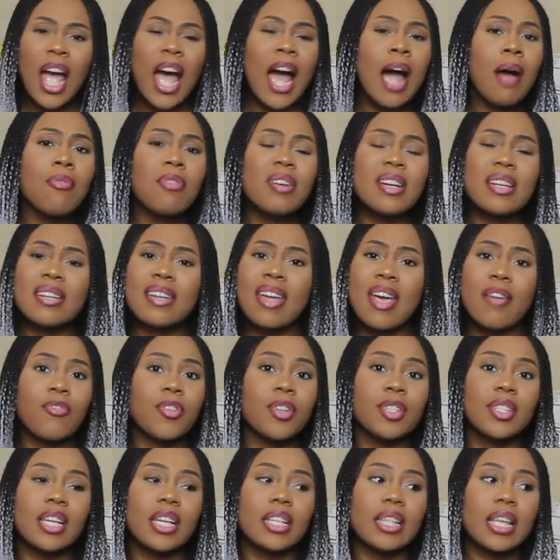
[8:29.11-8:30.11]
I would
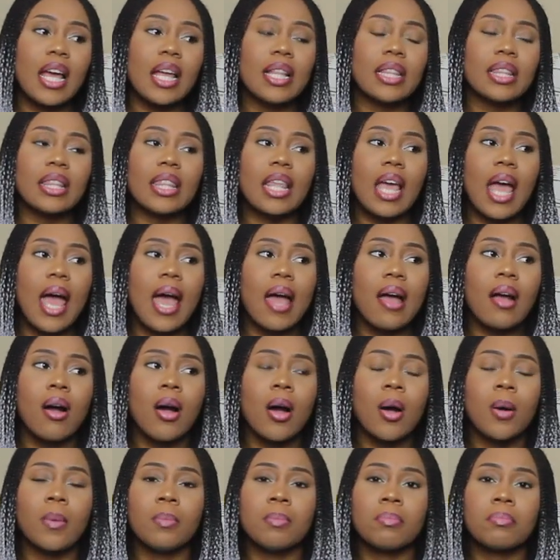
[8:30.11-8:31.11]
never say
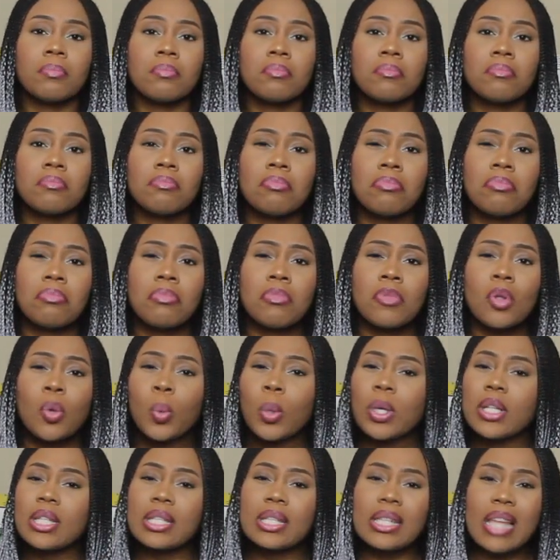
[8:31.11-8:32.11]
that
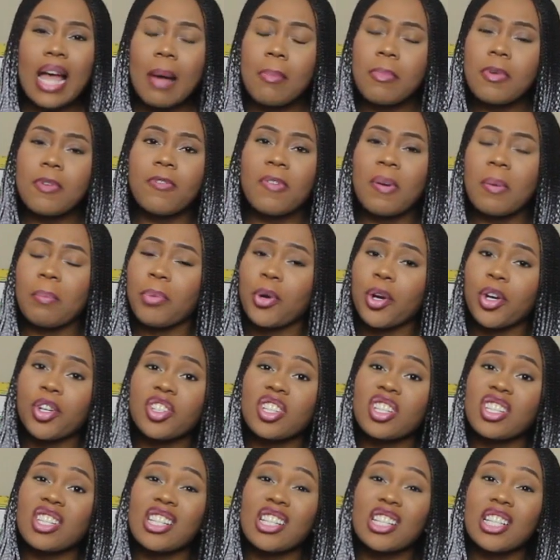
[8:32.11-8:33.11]
would stop me from
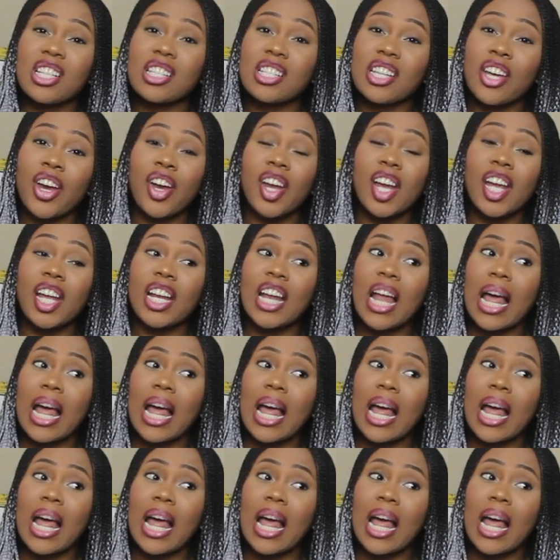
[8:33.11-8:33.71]
purchasing this hair again.